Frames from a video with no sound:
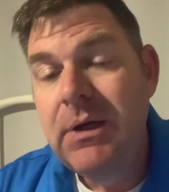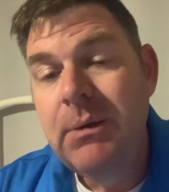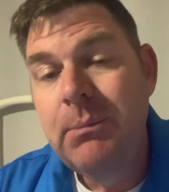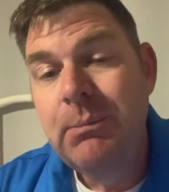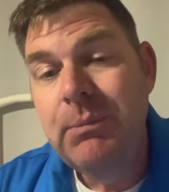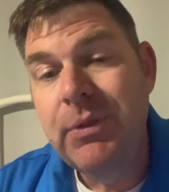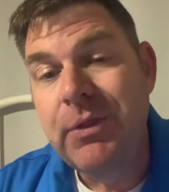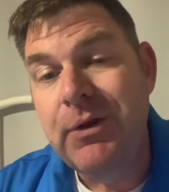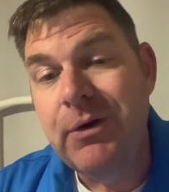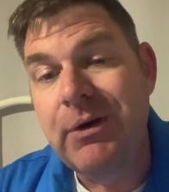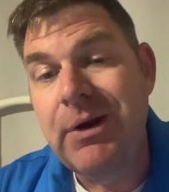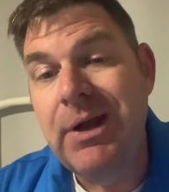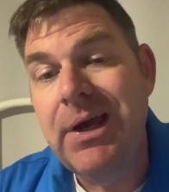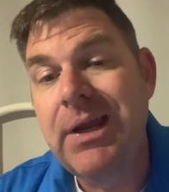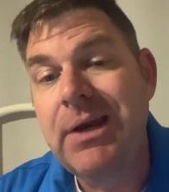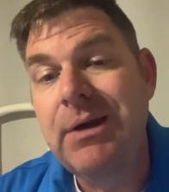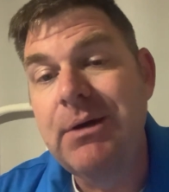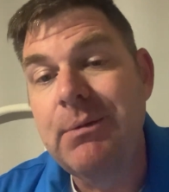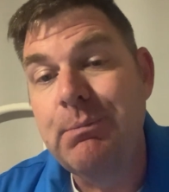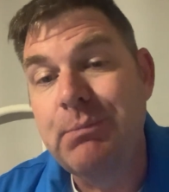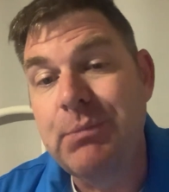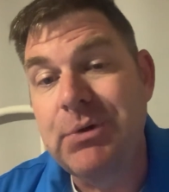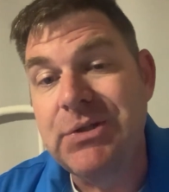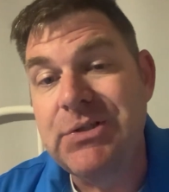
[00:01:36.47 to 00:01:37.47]
but they're not
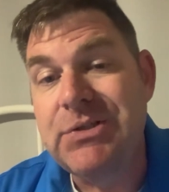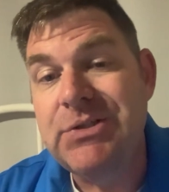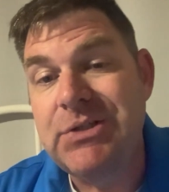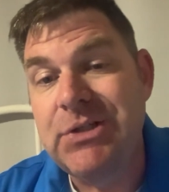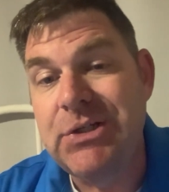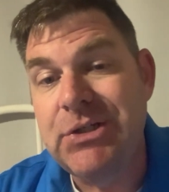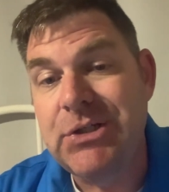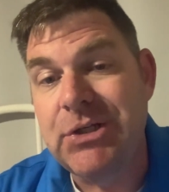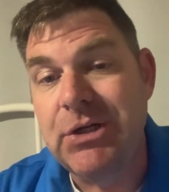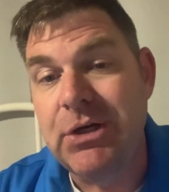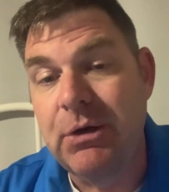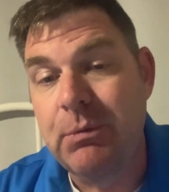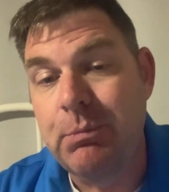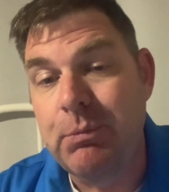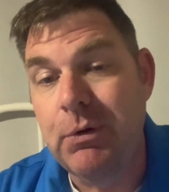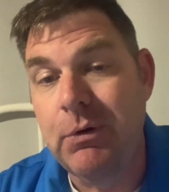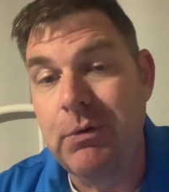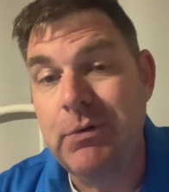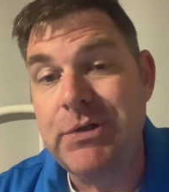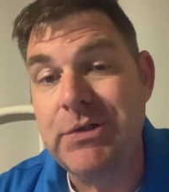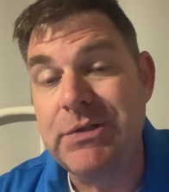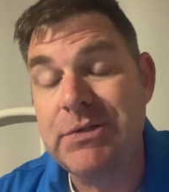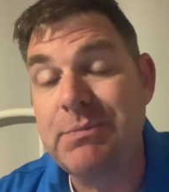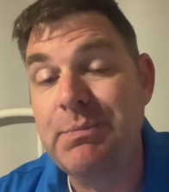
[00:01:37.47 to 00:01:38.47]
precision
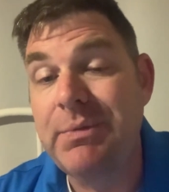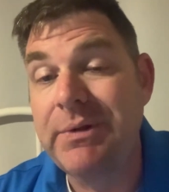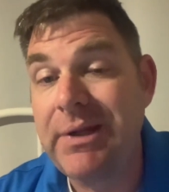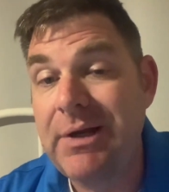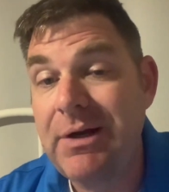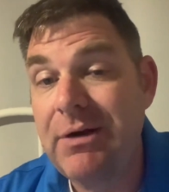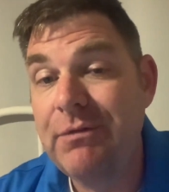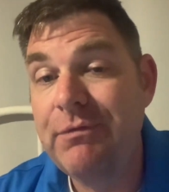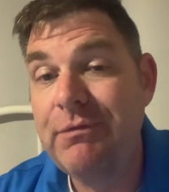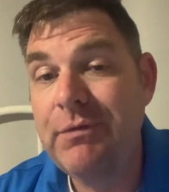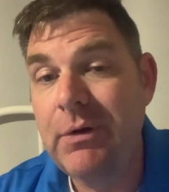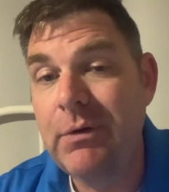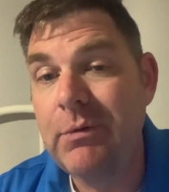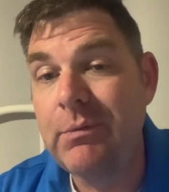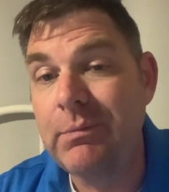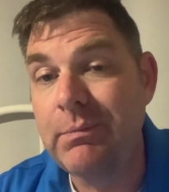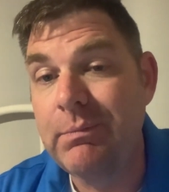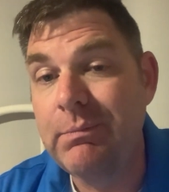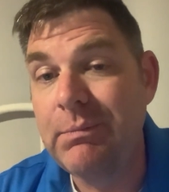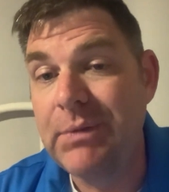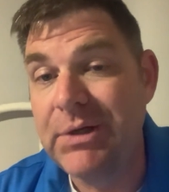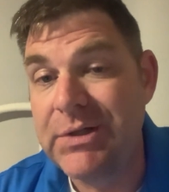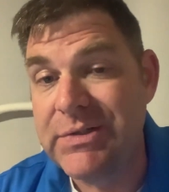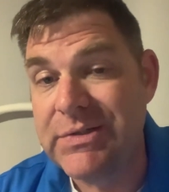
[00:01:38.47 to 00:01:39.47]
approaches. But they are flown
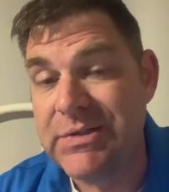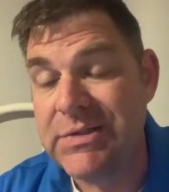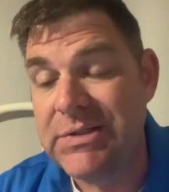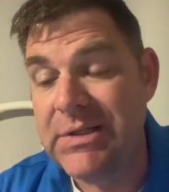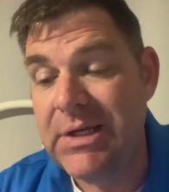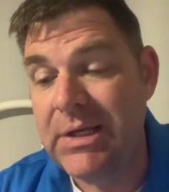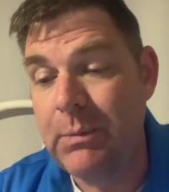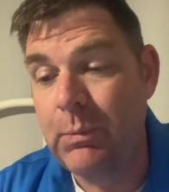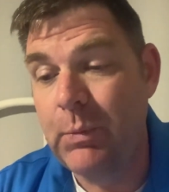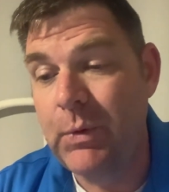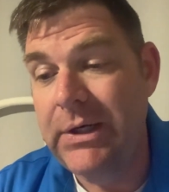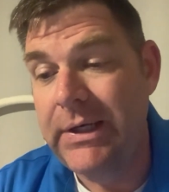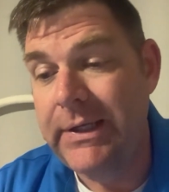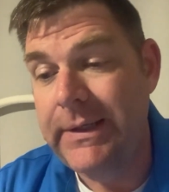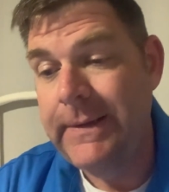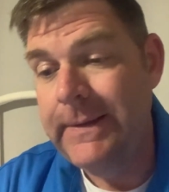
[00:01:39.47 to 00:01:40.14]
much the same way.